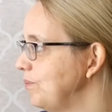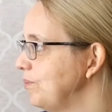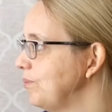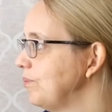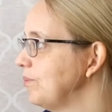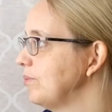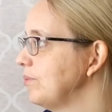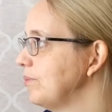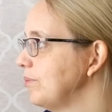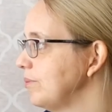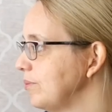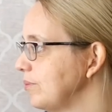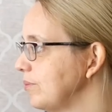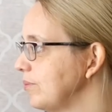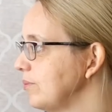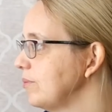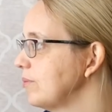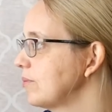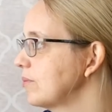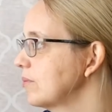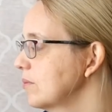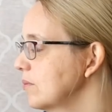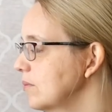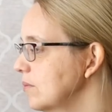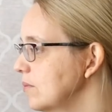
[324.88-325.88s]

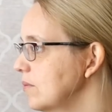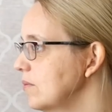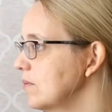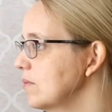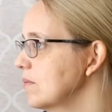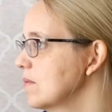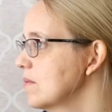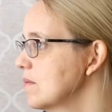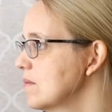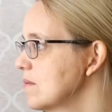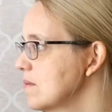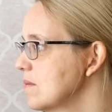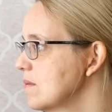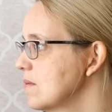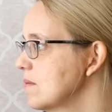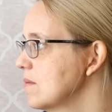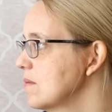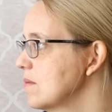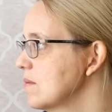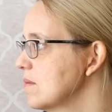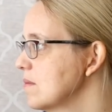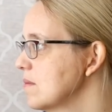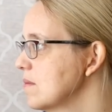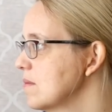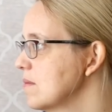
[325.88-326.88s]

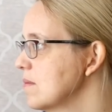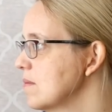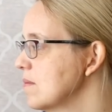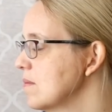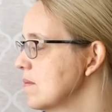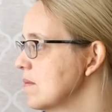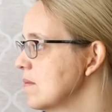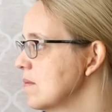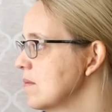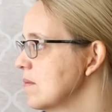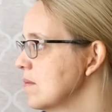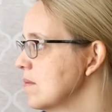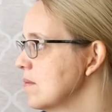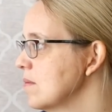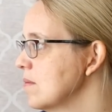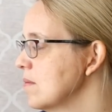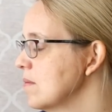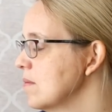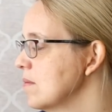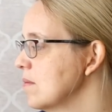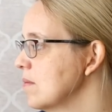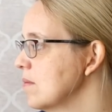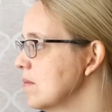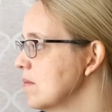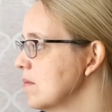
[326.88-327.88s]

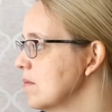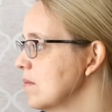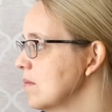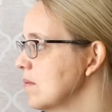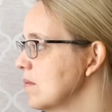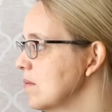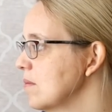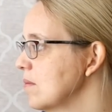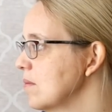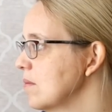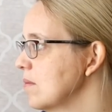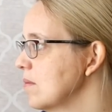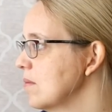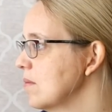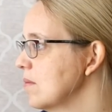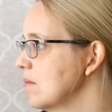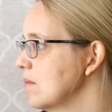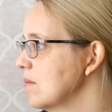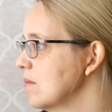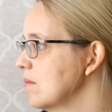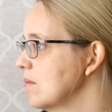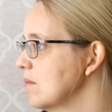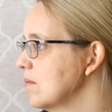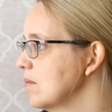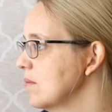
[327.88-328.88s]

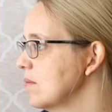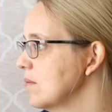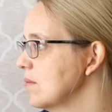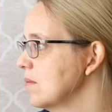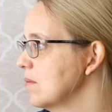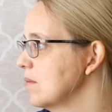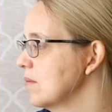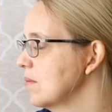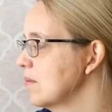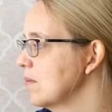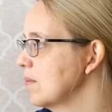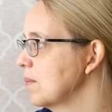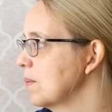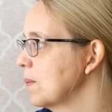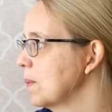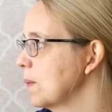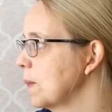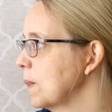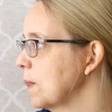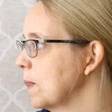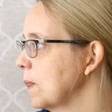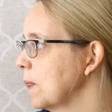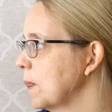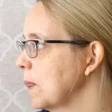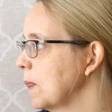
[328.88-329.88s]

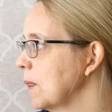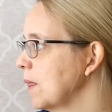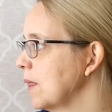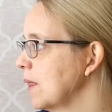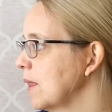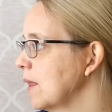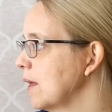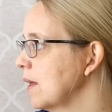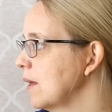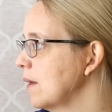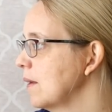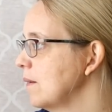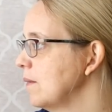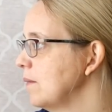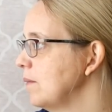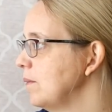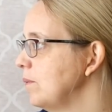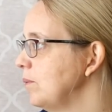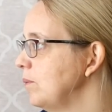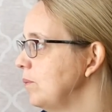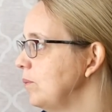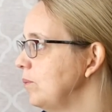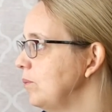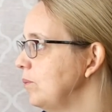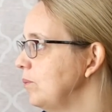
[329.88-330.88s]

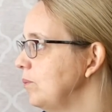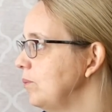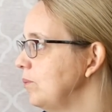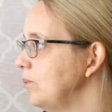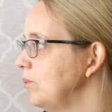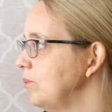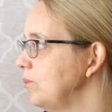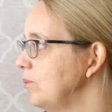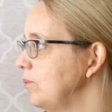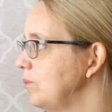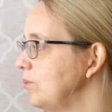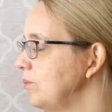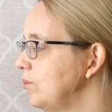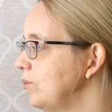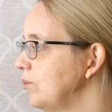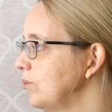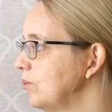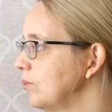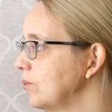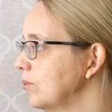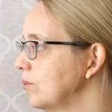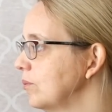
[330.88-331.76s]
No words are spoken by the person on screen.